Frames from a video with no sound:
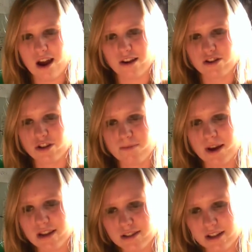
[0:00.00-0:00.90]
and she
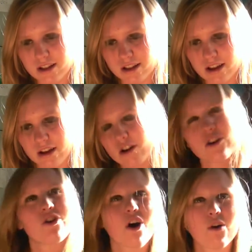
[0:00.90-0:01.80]
basically
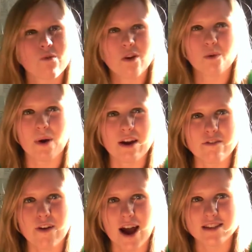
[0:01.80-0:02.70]
could not run away
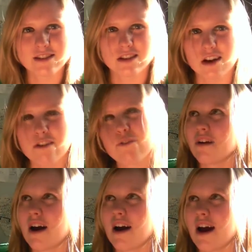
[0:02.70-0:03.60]
fast enough.
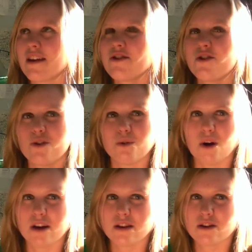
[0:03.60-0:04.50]
I knew
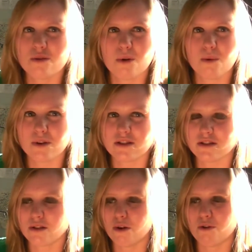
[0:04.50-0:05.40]
it
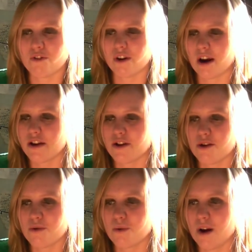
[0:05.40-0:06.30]
was over. I
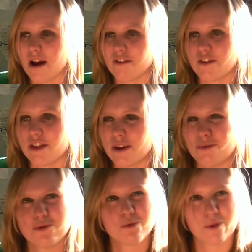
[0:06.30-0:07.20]
knew
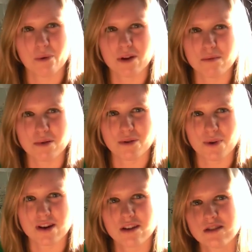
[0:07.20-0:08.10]
everything was ruined
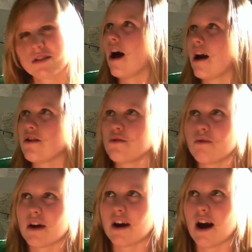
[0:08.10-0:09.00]
between us. I knew
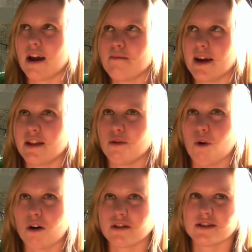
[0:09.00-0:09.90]
that I had made the
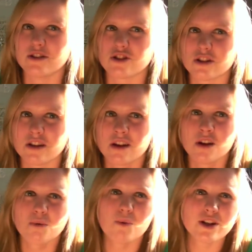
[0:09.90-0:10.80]
wrong decision,
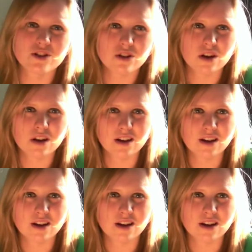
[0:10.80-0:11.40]
which